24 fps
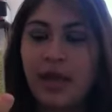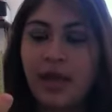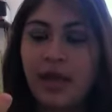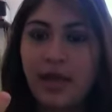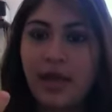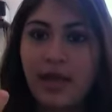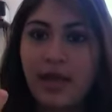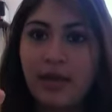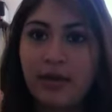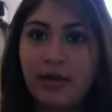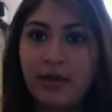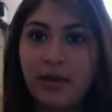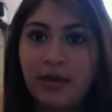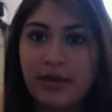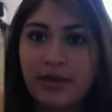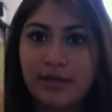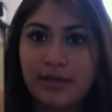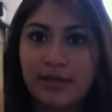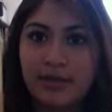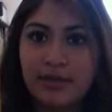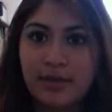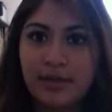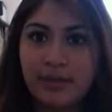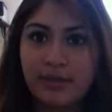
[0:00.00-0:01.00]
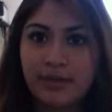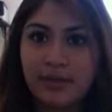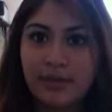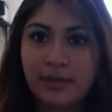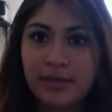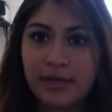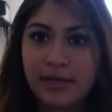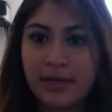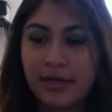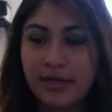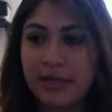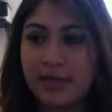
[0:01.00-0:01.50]
and you guys can still
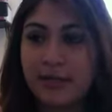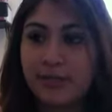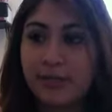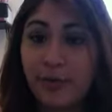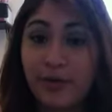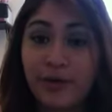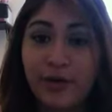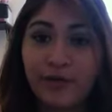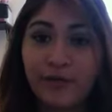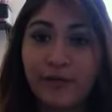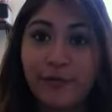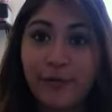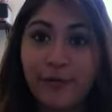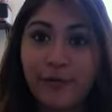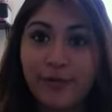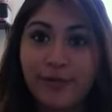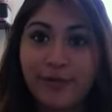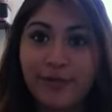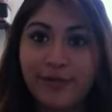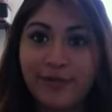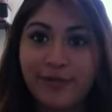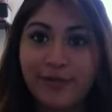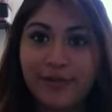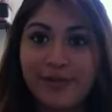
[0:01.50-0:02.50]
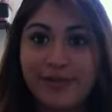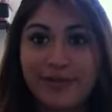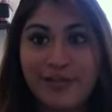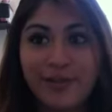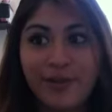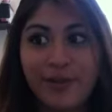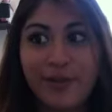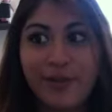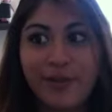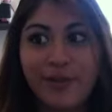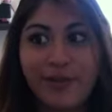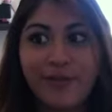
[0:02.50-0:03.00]
see that it's pretty full it's
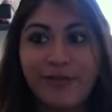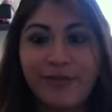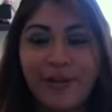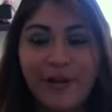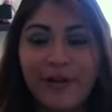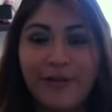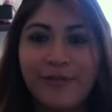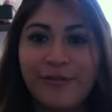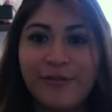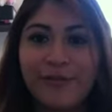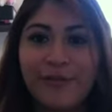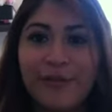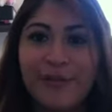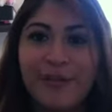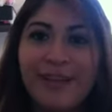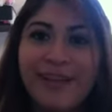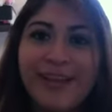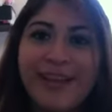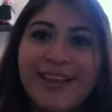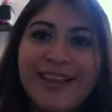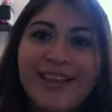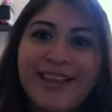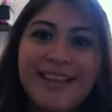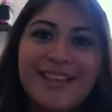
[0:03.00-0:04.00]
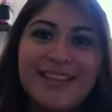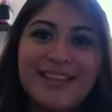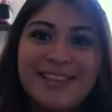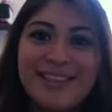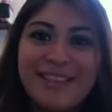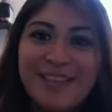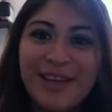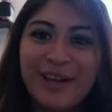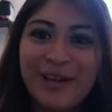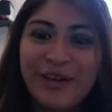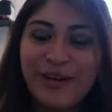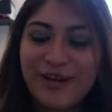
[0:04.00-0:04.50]
actually very full
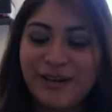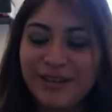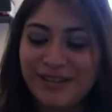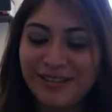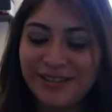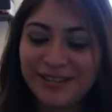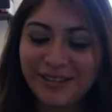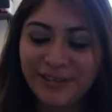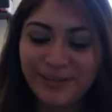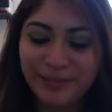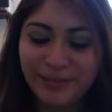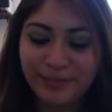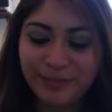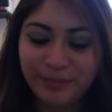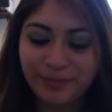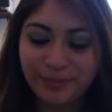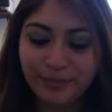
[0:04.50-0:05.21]
so um,